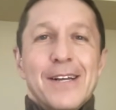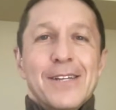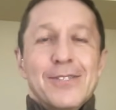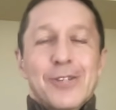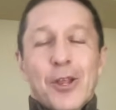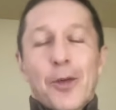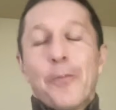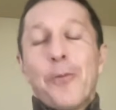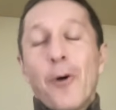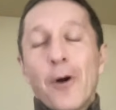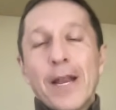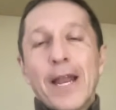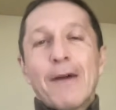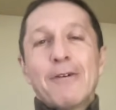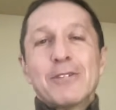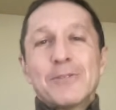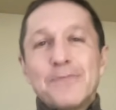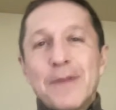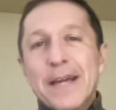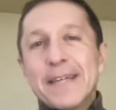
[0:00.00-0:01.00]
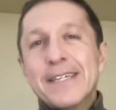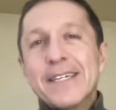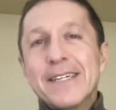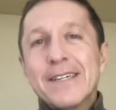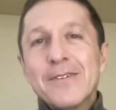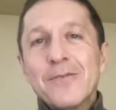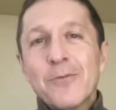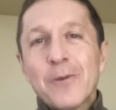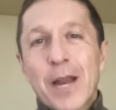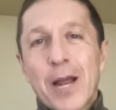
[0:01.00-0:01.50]
So the point I was
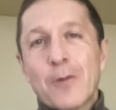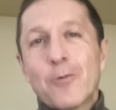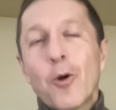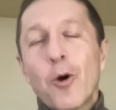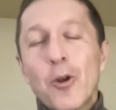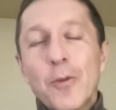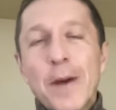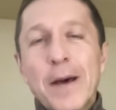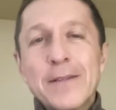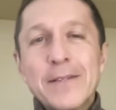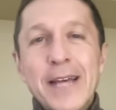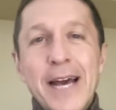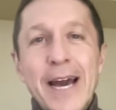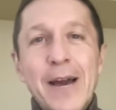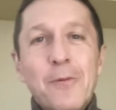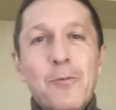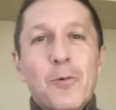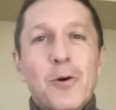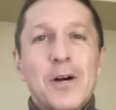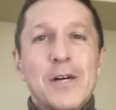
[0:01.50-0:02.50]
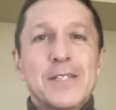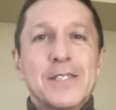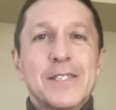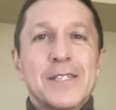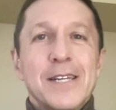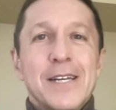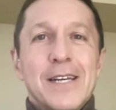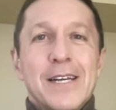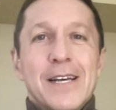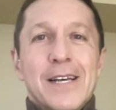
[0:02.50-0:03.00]
making when I wrote about that
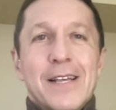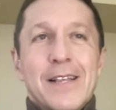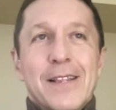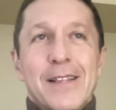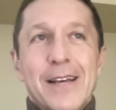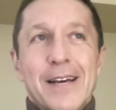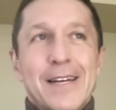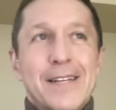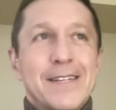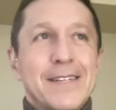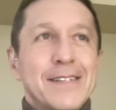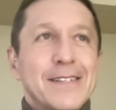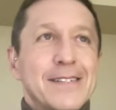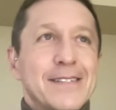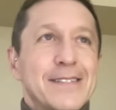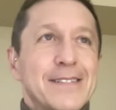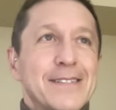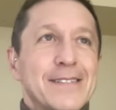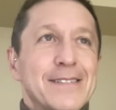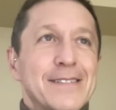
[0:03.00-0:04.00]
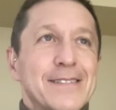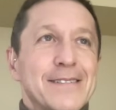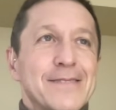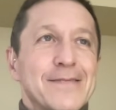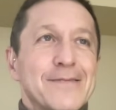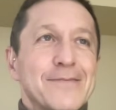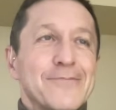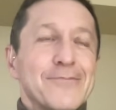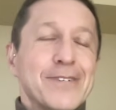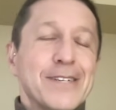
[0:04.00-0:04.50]
was that
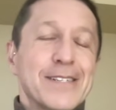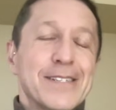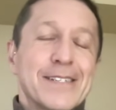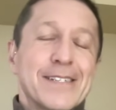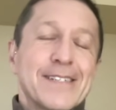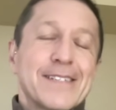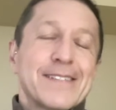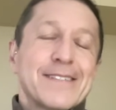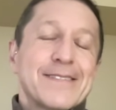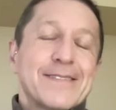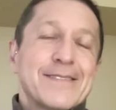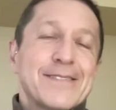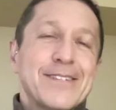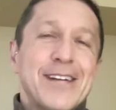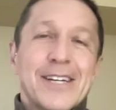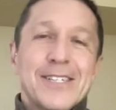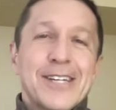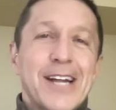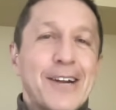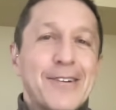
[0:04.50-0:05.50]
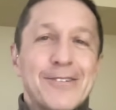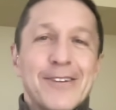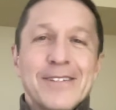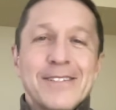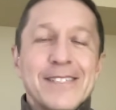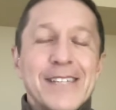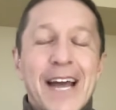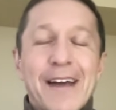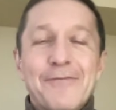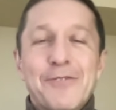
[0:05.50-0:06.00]
really Josh Hader
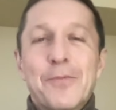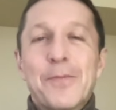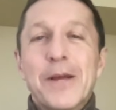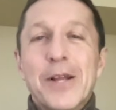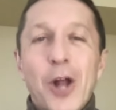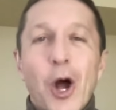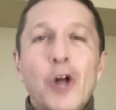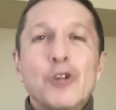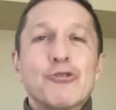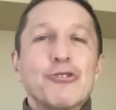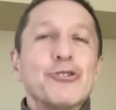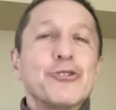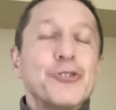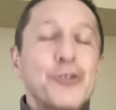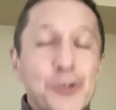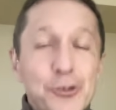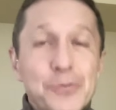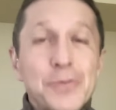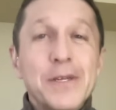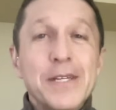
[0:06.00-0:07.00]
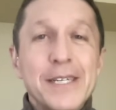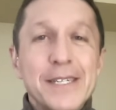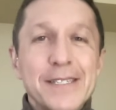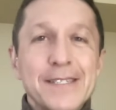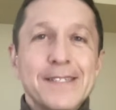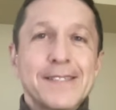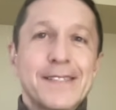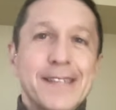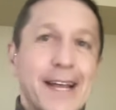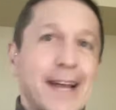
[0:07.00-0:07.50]
doesn't have to beat 102 million
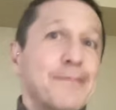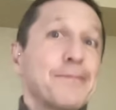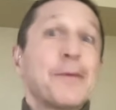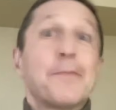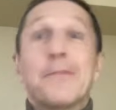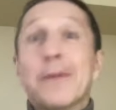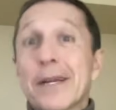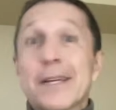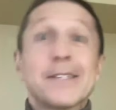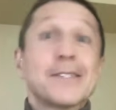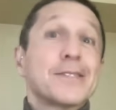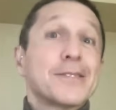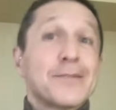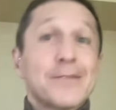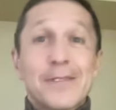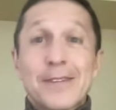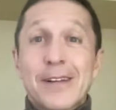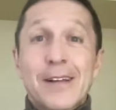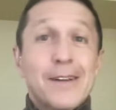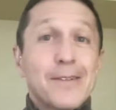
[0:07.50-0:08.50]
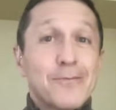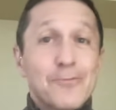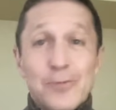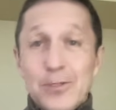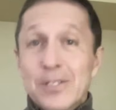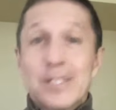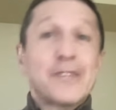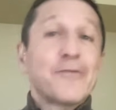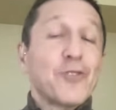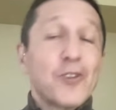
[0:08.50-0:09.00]
to say I'm the biggest
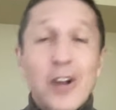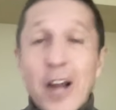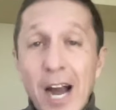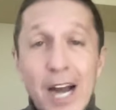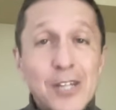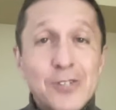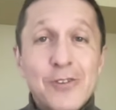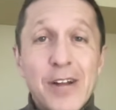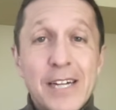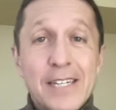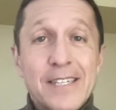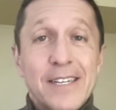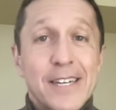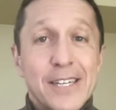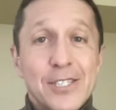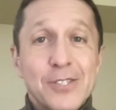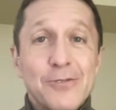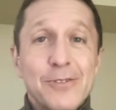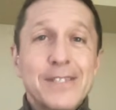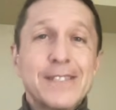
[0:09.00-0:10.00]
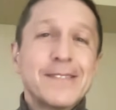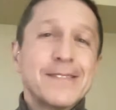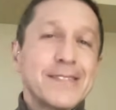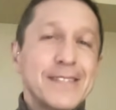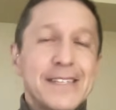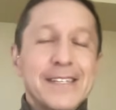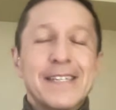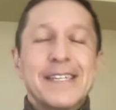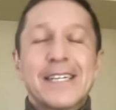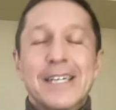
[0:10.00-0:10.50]
reliever contract in history.
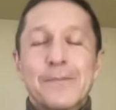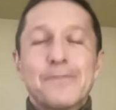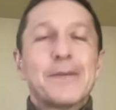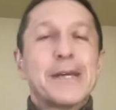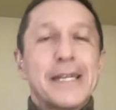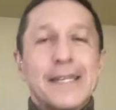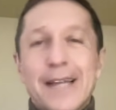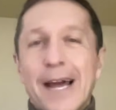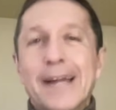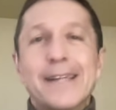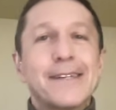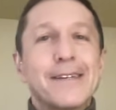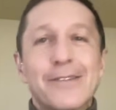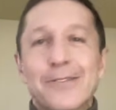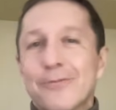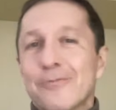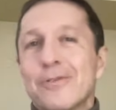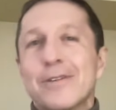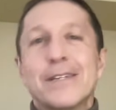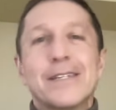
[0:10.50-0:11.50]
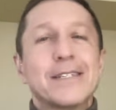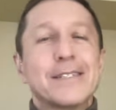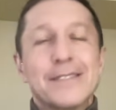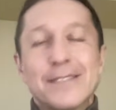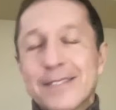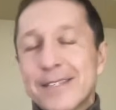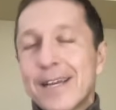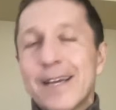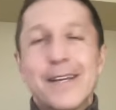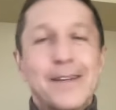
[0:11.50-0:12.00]
He can beat 93
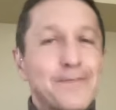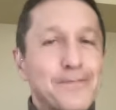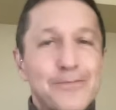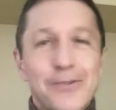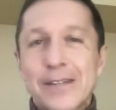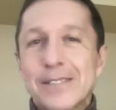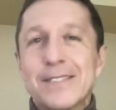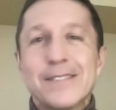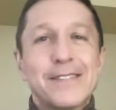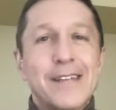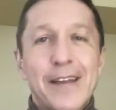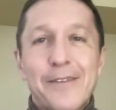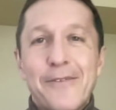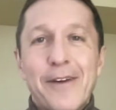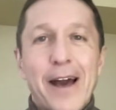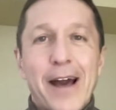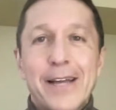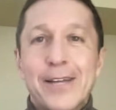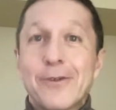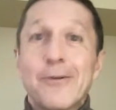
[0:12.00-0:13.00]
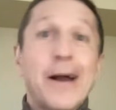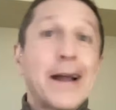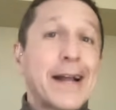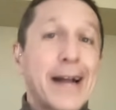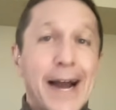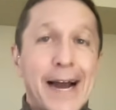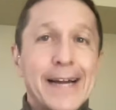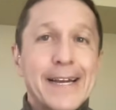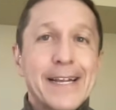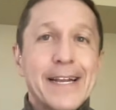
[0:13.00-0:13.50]
and say present day value, I
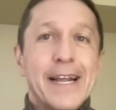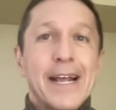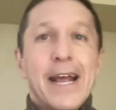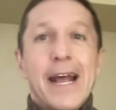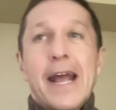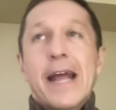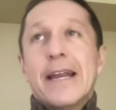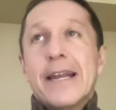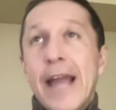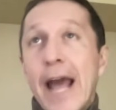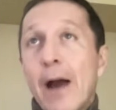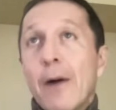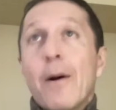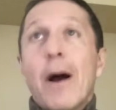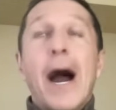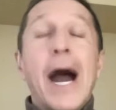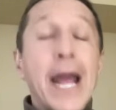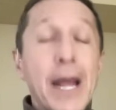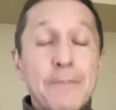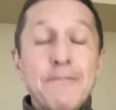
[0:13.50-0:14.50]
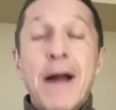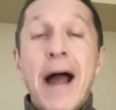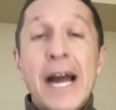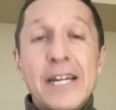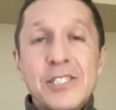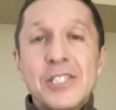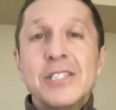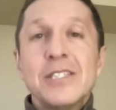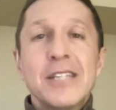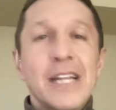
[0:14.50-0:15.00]
got it. Now, I
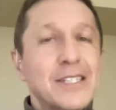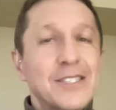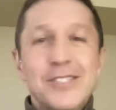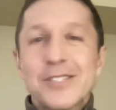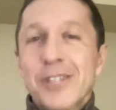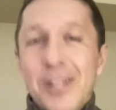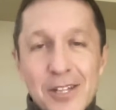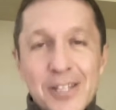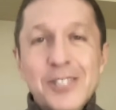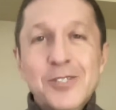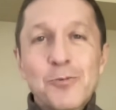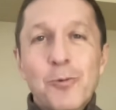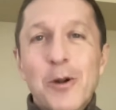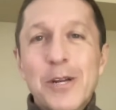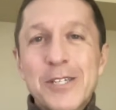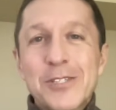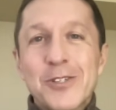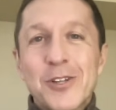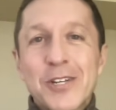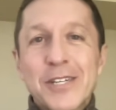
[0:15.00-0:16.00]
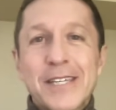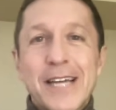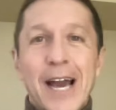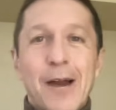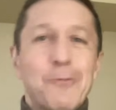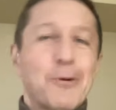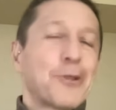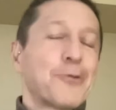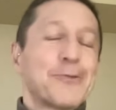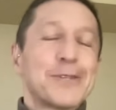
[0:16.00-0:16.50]
imagine that still is what he's looking
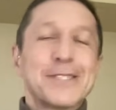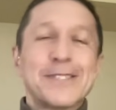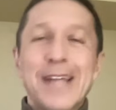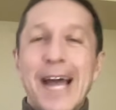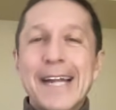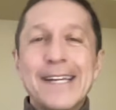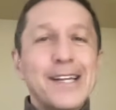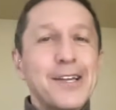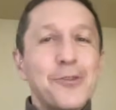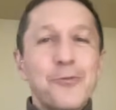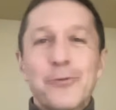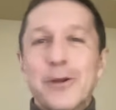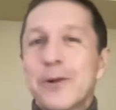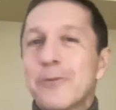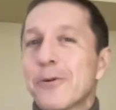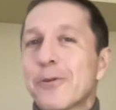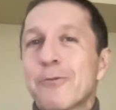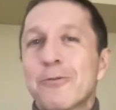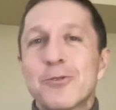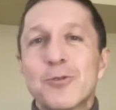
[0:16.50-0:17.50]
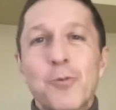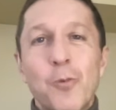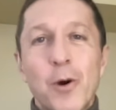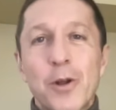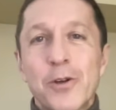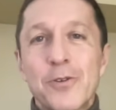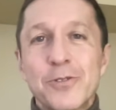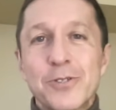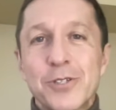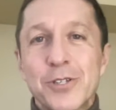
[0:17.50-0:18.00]
at, whether it's 93, whether it's
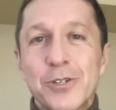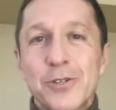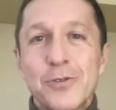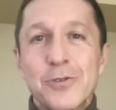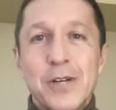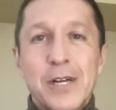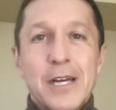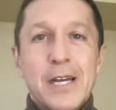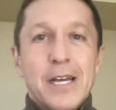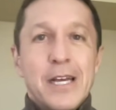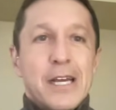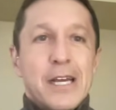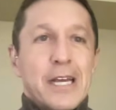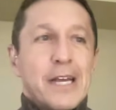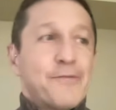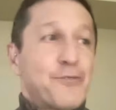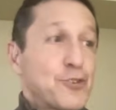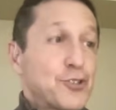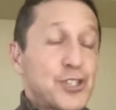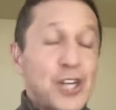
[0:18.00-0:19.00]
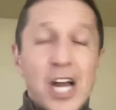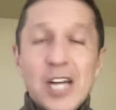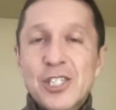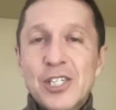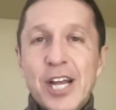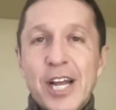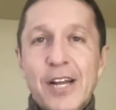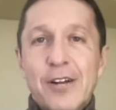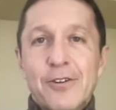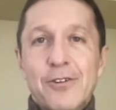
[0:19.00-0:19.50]
102. If you're Josh
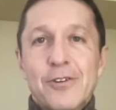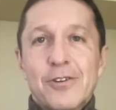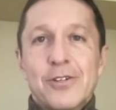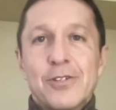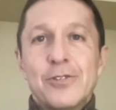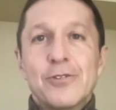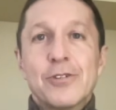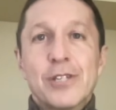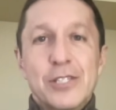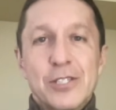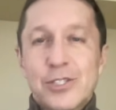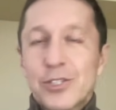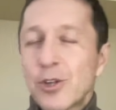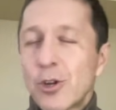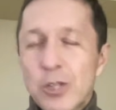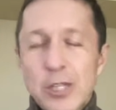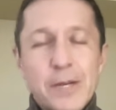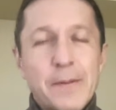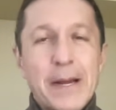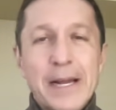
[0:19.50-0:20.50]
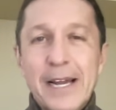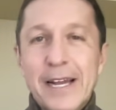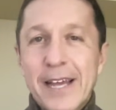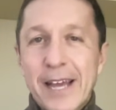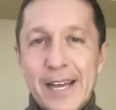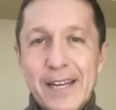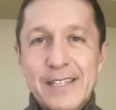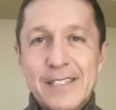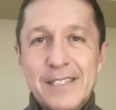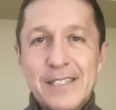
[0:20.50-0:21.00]
Hader, you can certainly make a
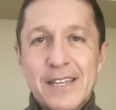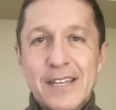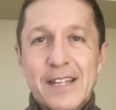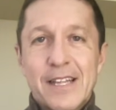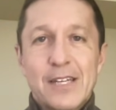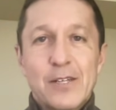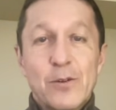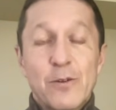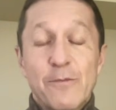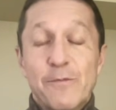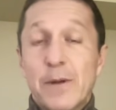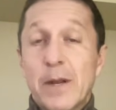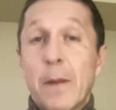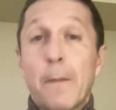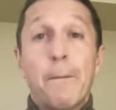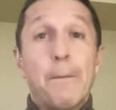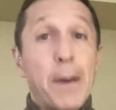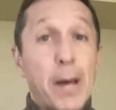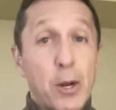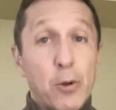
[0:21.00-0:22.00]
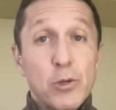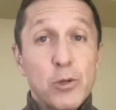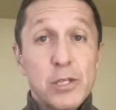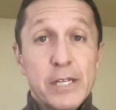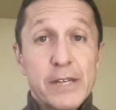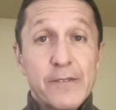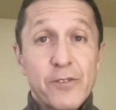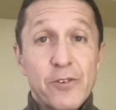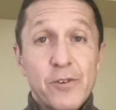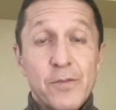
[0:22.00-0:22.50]
case that you have been a better
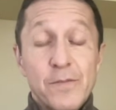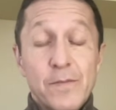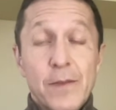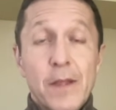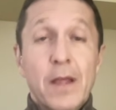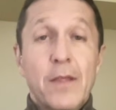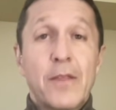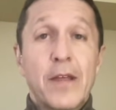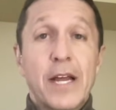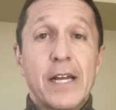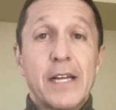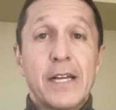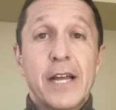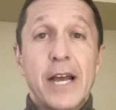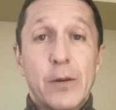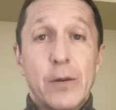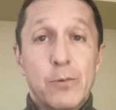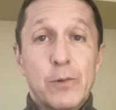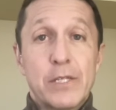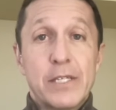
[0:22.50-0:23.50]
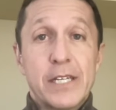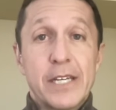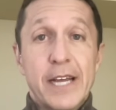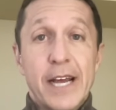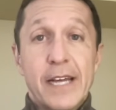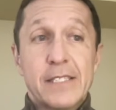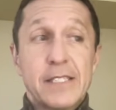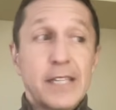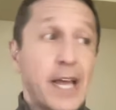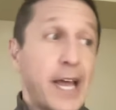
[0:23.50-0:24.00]
reliever than Edwin
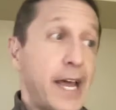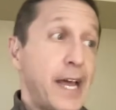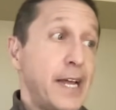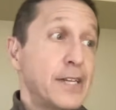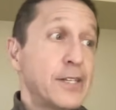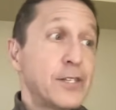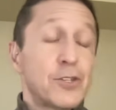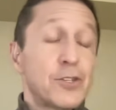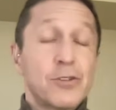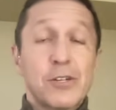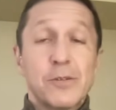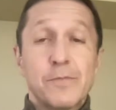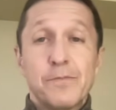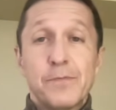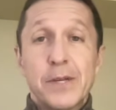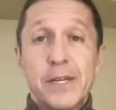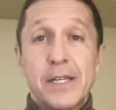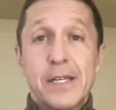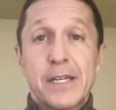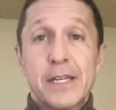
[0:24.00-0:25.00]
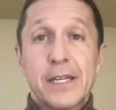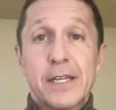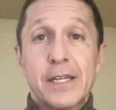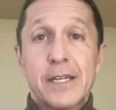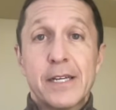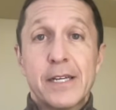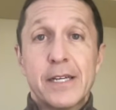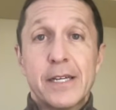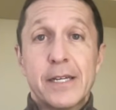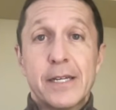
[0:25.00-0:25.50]
Diaz, and you're
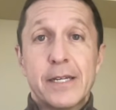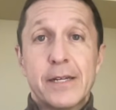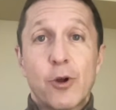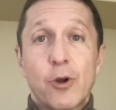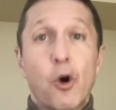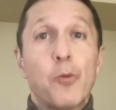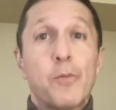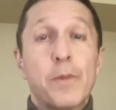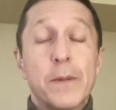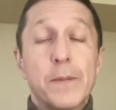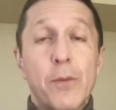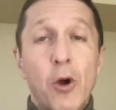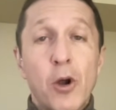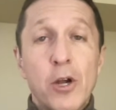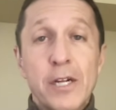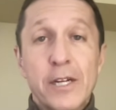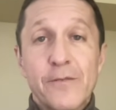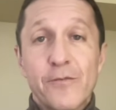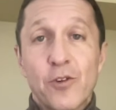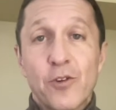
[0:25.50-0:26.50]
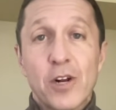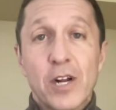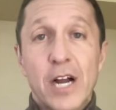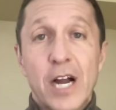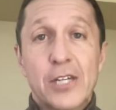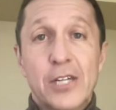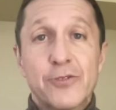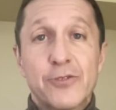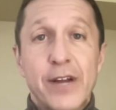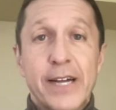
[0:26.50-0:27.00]
competing in an open market for a
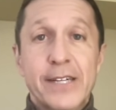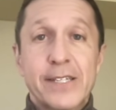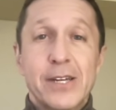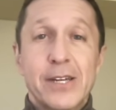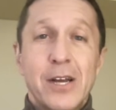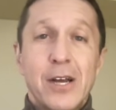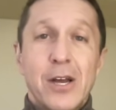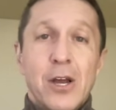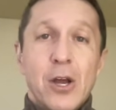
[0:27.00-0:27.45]
contract.